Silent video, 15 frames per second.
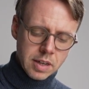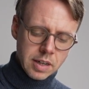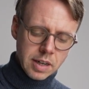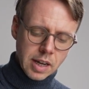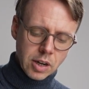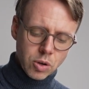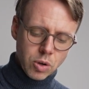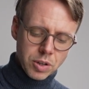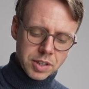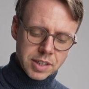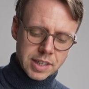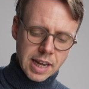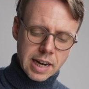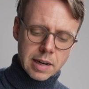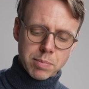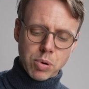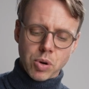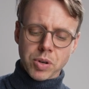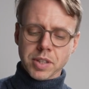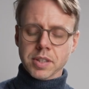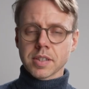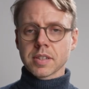They're called saddle
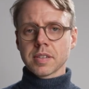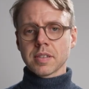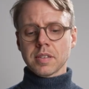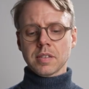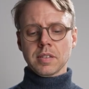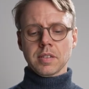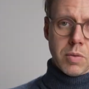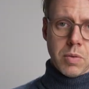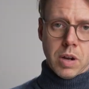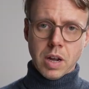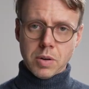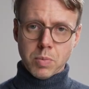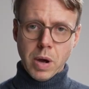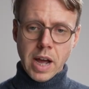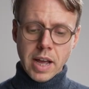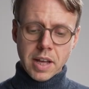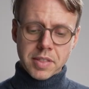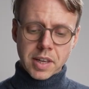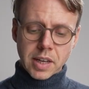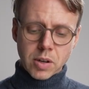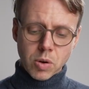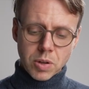points. And why are
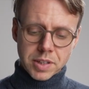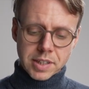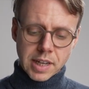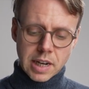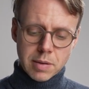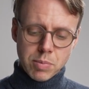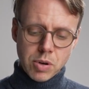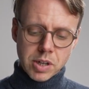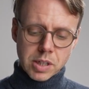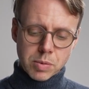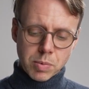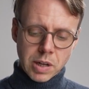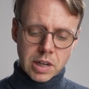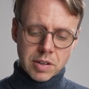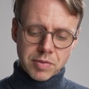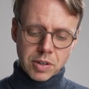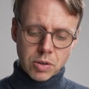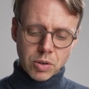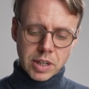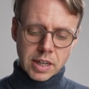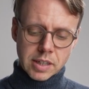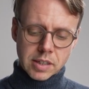they called saddle points? Well, if you
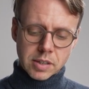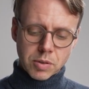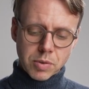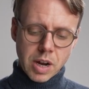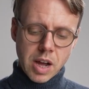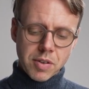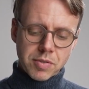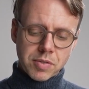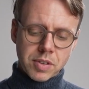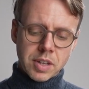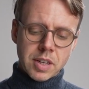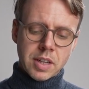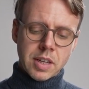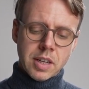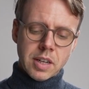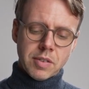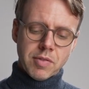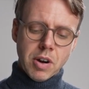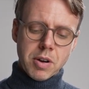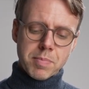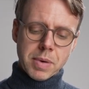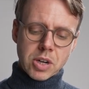look at this graph, it
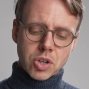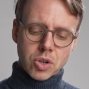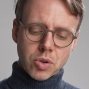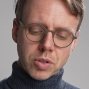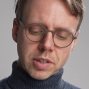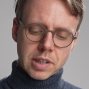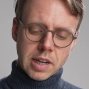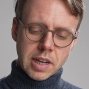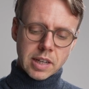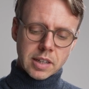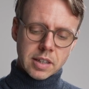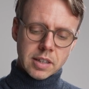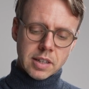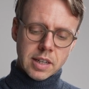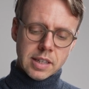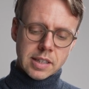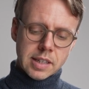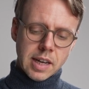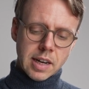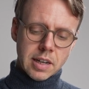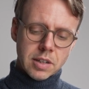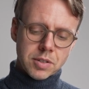very much looks like a
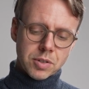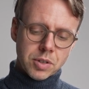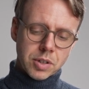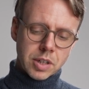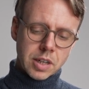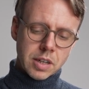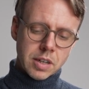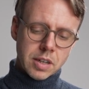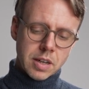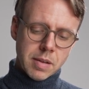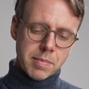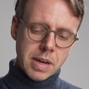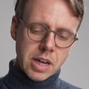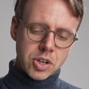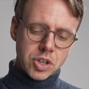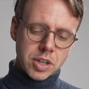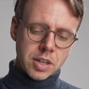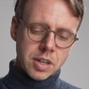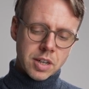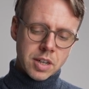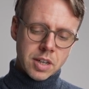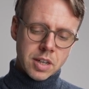saddle. So you can imagine